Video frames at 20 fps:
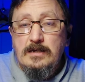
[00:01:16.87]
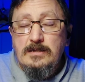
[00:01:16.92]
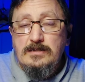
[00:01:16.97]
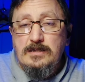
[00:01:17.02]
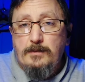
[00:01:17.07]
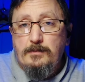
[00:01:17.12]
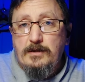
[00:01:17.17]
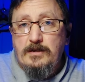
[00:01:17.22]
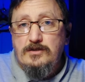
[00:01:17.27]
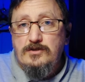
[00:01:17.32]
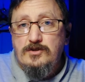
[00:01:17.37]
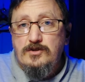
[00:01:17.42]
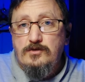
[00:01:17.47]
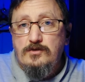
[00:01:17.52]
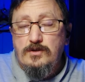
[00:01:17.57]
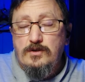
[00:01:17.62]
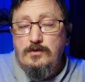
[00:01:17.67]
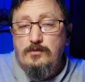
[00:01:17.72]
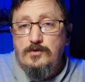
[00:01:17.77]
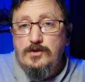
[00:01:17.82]
dip
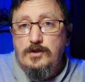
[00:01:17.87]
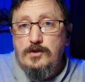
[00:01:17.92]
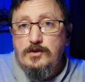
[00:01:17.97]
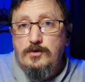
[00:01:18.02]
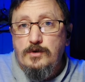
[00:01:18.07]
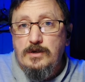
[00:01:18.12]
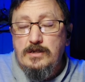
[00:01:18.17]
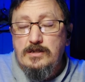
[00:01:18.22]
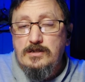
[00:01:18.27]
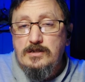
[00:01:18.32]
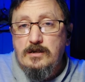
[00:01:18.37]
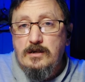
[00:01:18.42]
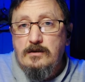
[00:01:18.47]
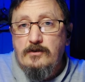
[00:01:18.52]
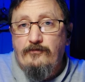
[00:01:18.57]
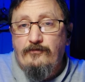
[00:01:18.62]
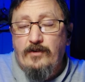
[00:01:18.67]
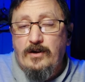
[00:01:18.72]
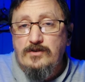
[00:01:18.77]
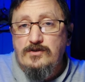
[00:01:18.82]
into the hoop to do his
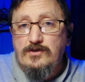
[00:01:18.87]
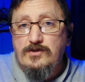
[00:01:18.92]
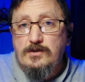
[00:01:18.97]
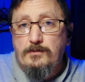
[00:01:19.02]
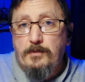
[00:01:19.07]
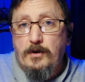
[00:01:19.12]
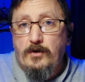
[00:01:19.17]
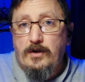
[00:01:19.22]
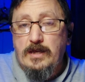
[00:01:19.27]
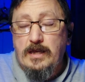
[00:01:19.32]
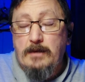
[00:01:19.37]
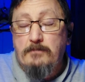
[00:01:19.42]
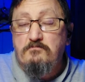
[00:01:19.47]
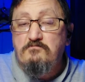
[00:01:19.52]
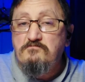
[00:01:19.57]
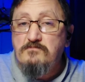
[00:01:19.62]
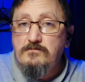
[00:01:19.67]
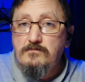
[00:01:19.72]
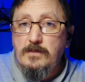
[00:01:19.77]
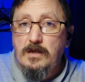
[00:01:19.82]
funds to buy him.